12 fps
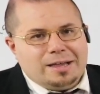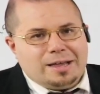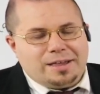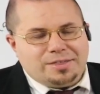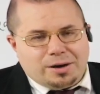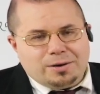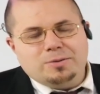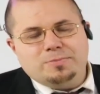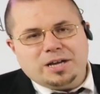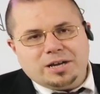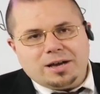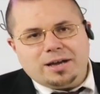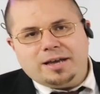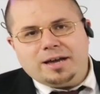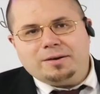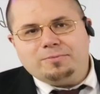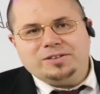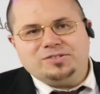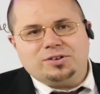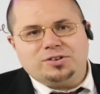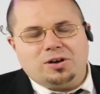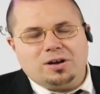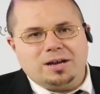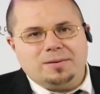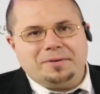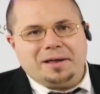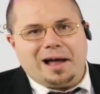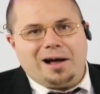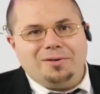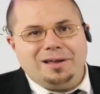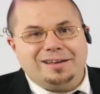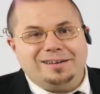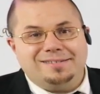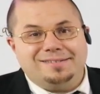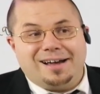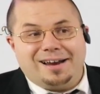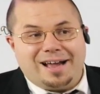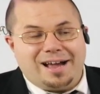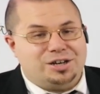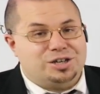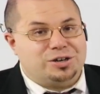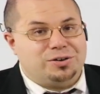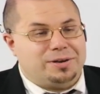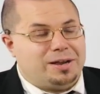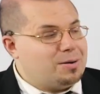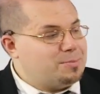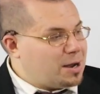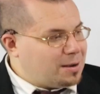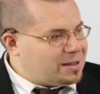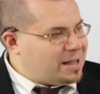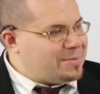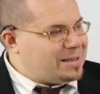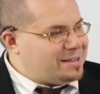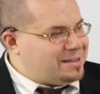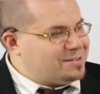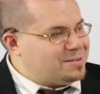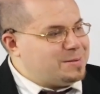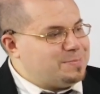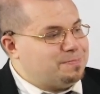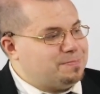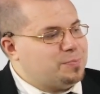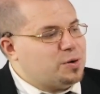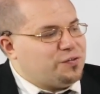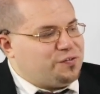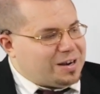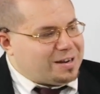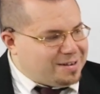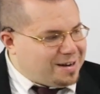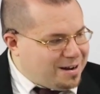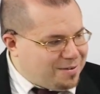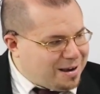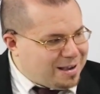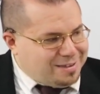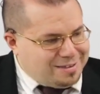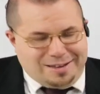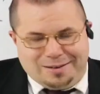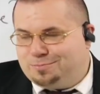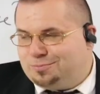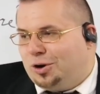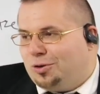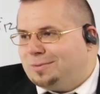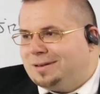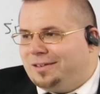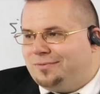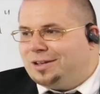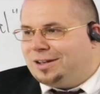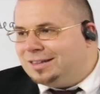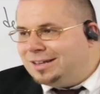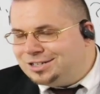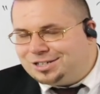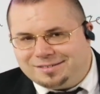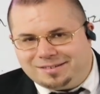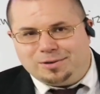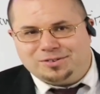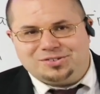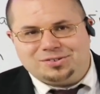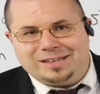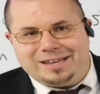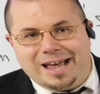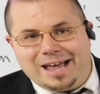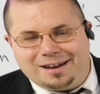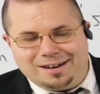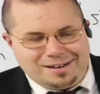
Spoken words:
I thought it would be a good idea we start talking about how we can design a hash code. Now, I'm not claiming these to be perfect in any way, that they don't give you collisions. They most certainly can.